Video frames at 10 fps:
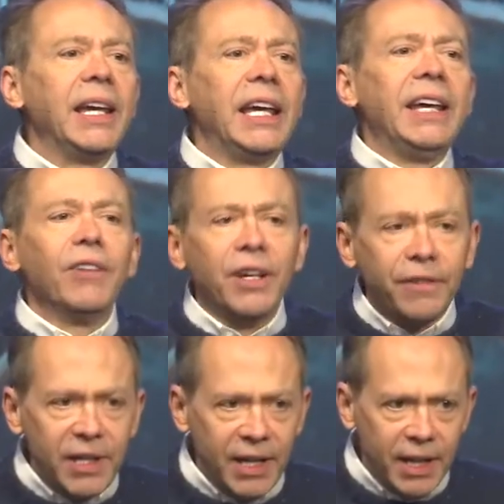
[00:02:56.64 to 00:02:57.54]
Even
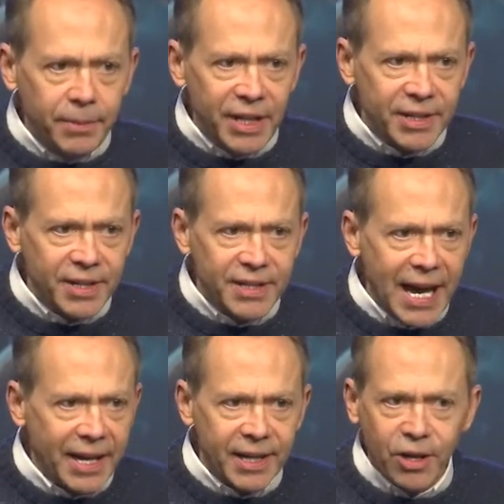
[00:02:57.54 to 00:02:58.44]
if the enemy is
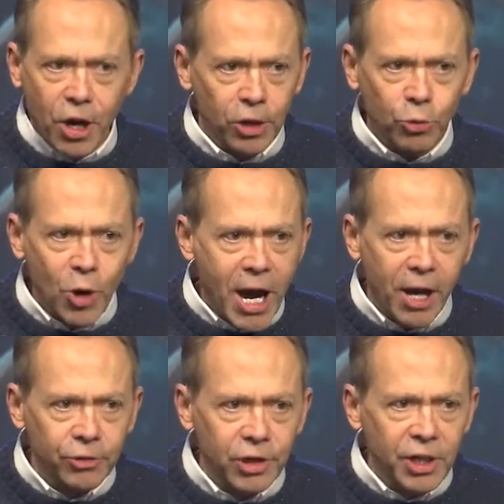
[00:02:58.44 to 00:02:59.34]
attacking all
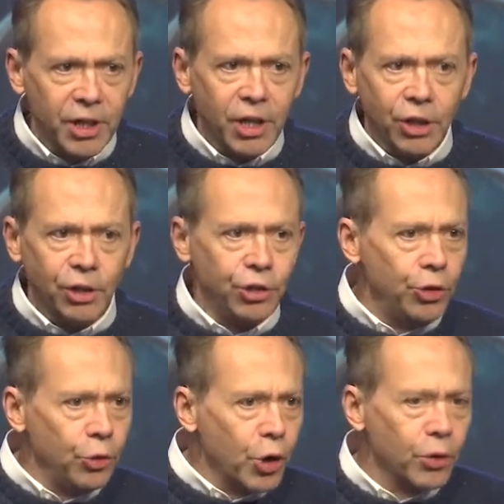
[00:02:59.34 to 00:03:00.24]
around,
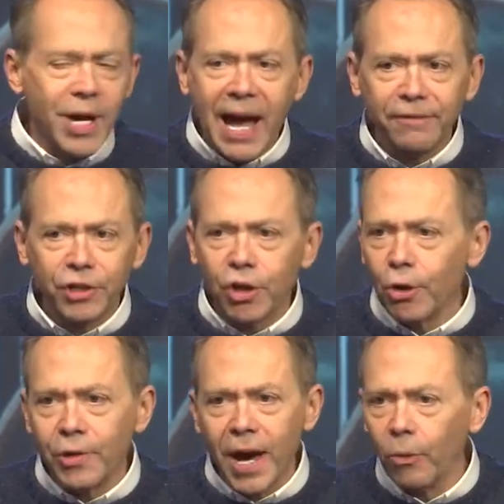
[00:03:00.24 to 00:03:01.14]
you don't have to
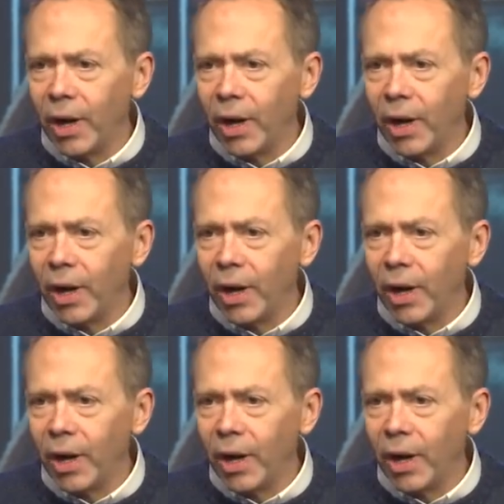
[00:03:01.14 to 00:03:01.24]
go that